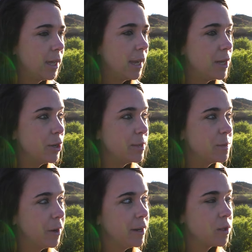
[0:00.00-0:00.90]
getting to
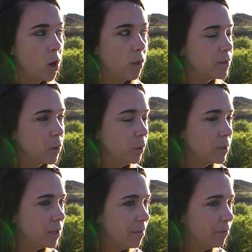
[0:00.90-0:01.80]
experience all this cool
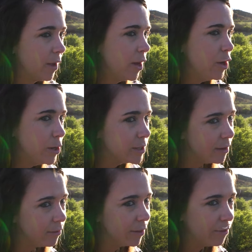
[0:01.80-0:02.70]
stuff and new
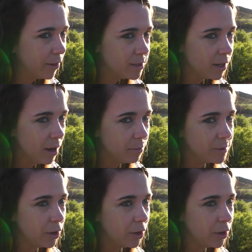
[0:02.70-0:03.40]
stuff for the first time.